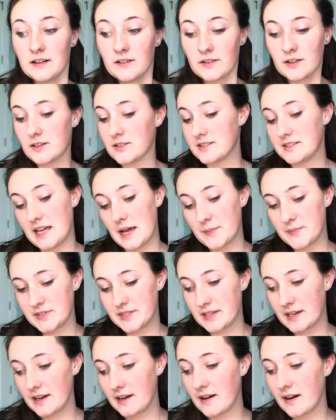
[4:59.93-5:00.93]
little snaps
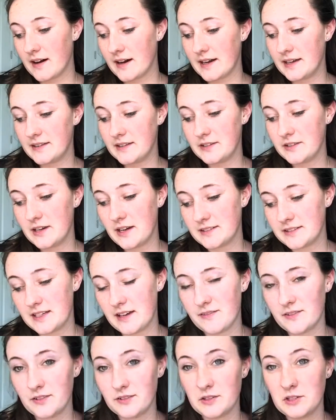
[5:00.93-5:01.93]
that I got, and then you have to
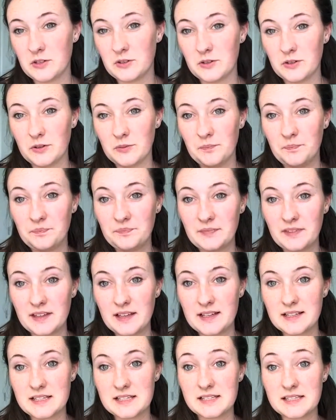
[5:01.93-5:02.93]
have a little
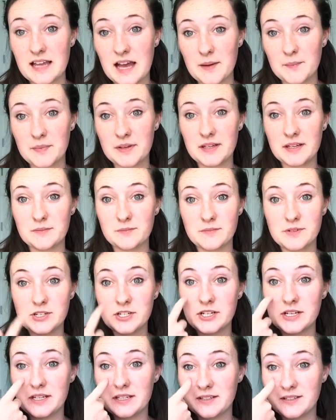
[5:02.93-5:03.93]
snapping
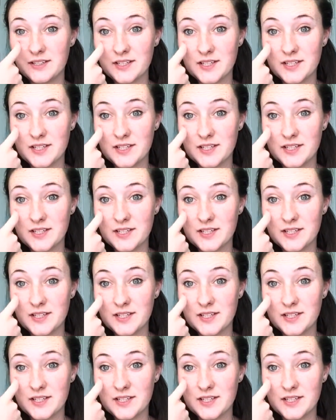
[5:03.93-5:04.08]
machine